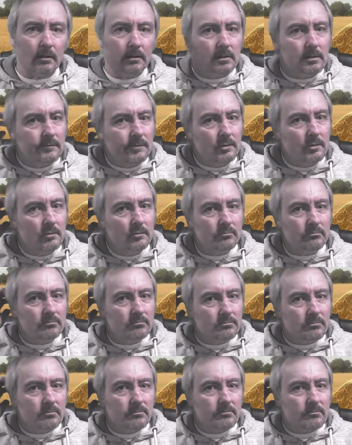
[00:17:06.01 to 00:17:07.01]
If you
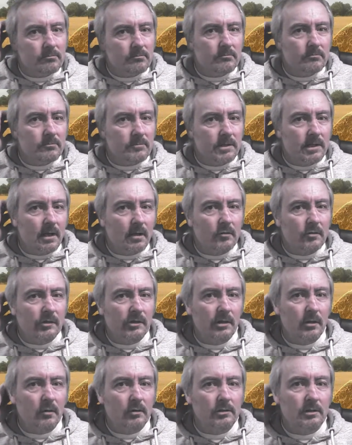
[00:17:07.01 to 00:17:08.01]
sit
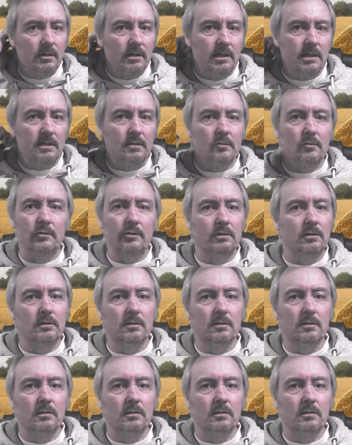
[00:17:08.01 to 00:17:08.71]
on your heels